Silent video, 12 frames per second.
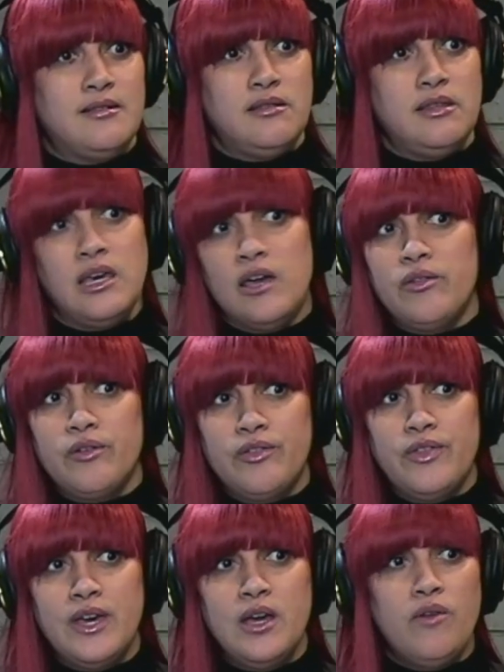the other
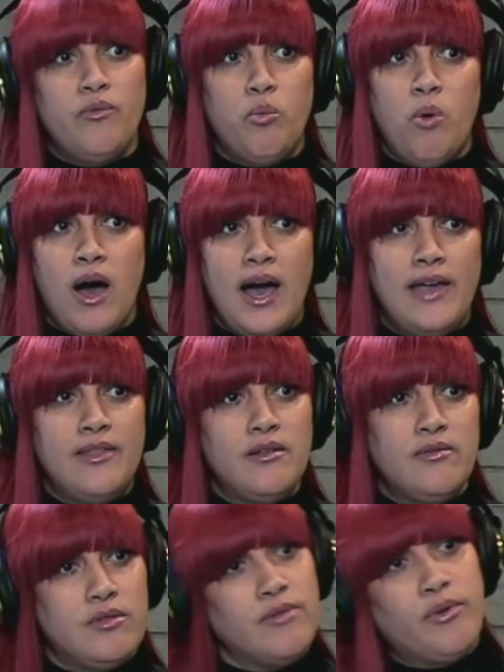thing of why
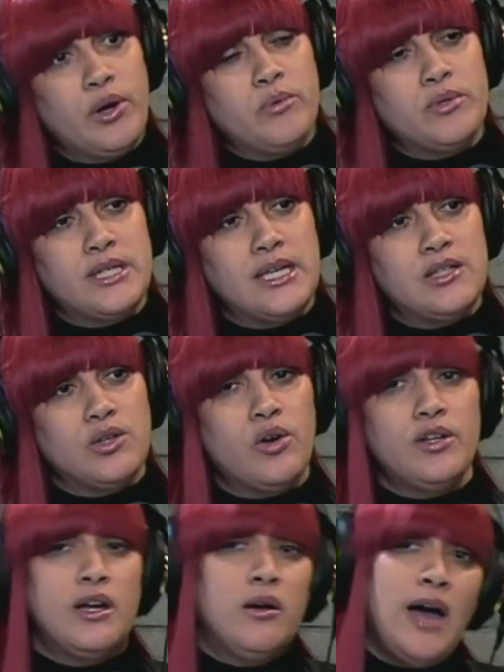the frequency has gone down.